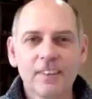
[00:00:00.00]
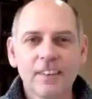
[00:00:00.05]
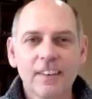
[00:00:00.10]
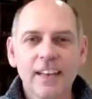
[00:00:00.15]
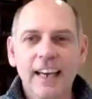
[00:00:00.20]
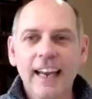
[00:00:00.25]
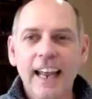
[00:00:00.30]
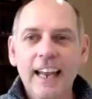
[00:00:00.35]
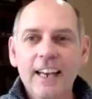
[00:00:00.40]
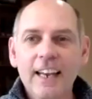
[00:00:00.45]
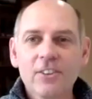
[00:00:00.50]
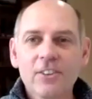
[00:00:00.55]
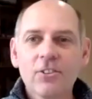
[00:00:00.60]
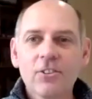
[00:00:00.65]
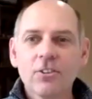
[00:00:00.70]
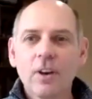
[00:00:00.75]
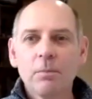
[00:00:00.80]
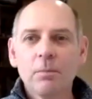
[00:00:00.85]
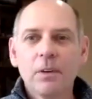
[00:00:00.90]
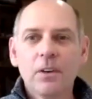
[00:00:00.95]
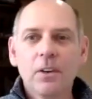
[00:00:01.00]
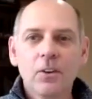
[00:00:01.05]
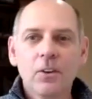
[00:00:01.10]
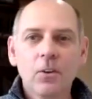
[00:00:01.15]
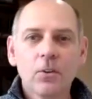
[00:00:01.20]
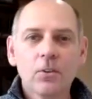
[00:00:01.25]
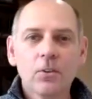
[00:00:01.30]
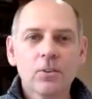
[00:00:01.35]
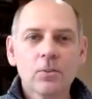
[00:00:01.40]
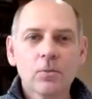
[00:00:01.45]
And Alex, you're up in the
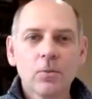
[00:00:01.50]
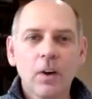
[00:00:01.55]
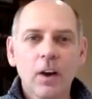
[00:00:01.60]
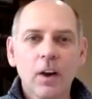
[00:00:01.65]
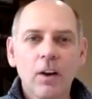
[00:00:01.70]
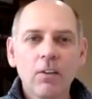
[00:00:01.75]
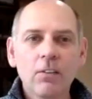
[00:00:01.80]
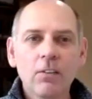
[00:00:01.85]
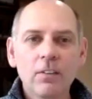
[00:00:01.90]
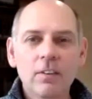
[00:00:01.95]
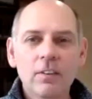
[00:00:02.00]
north as well.